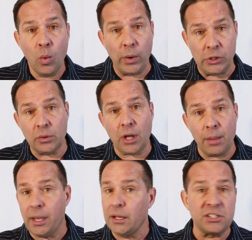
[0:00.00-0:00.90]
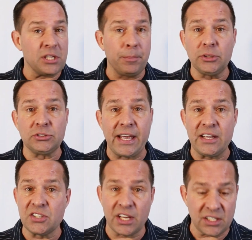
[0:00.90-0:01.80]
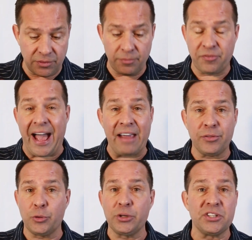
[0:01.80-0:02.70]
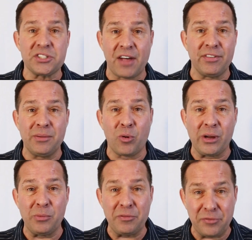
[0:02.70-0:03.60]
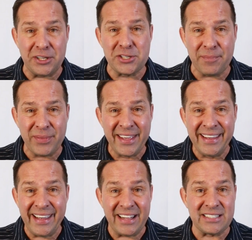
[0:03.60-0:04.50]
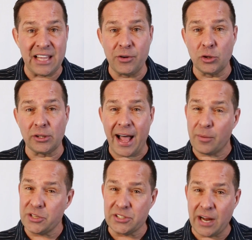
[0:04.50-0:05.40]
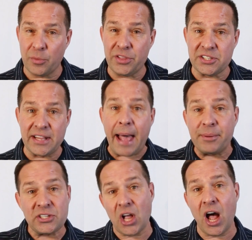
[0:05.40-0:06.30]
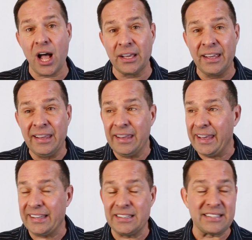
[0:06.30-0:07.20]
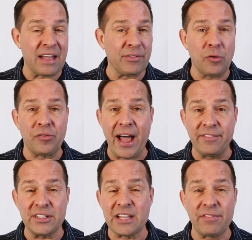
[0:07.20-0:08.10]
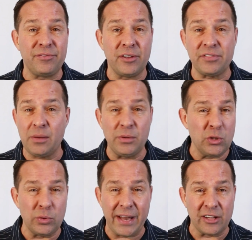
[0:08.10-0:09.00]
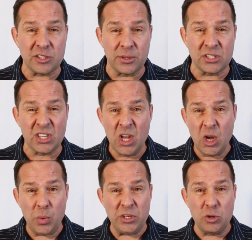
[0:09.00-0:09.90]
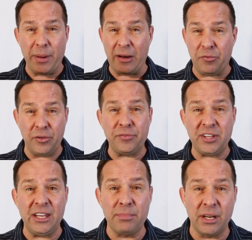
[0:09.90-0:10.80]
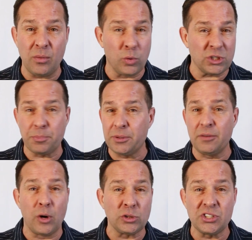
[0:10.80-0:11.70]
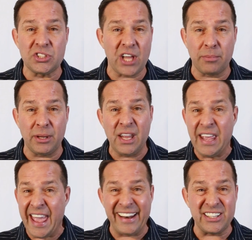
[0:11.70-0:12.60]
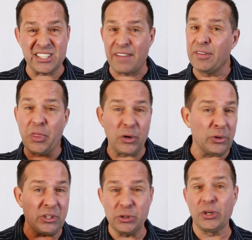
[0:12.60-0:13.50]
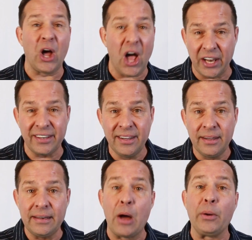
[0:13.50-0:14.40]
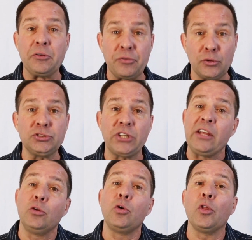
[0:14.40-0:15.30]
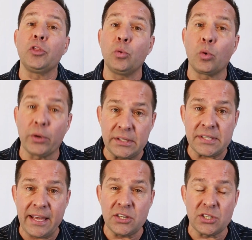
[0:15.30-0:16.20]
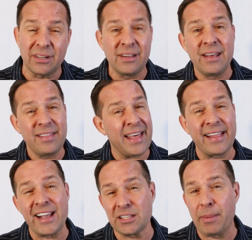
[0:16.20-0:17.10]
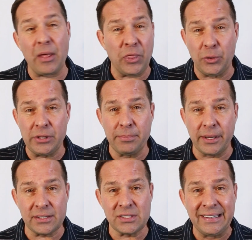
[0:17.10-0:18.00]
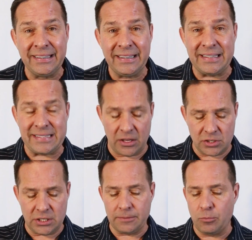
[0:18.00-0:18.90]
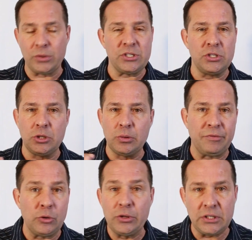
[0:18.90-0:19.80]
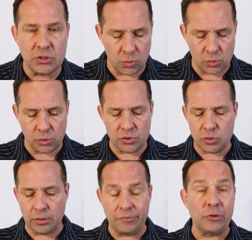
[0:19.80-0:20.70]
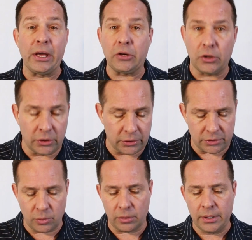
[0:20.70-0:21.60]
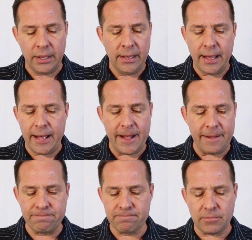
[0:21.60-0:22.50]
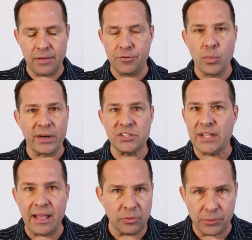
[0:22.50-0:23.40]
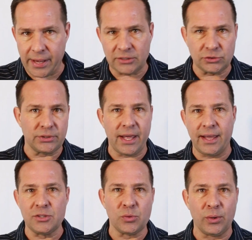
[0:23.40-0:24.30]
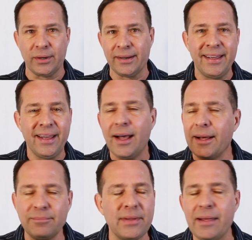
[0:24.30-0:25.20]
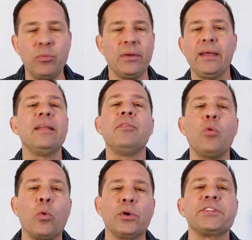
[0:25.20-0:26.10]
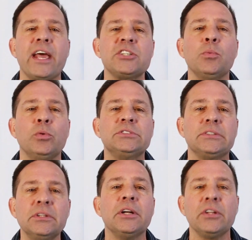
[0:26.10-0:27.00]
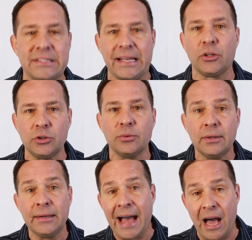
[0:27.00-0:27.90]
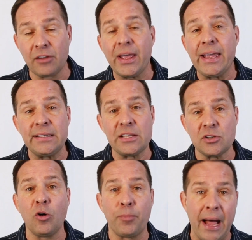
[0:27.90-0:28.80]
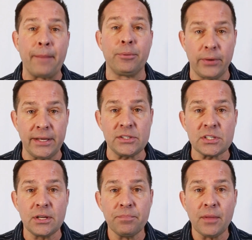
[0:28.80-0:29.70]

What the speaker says: When you come in, a typical day is this: from 5:30 to 7 in the morning, we feed you. At 7 o'clock, we start with a snappy song. At 7:05 to 7:15, we do announcements. We do about a 15-minute worship and devotion segment, and at 7:30, you're gone. Now, on your first day, you'll go through orientation. That lasts about 30 minutes. It tells you what to do if you need tools, or if you get hurt, or if you want to stay 3 extra days, or the orientation will literally tell you how the 8 Days of Hope operates.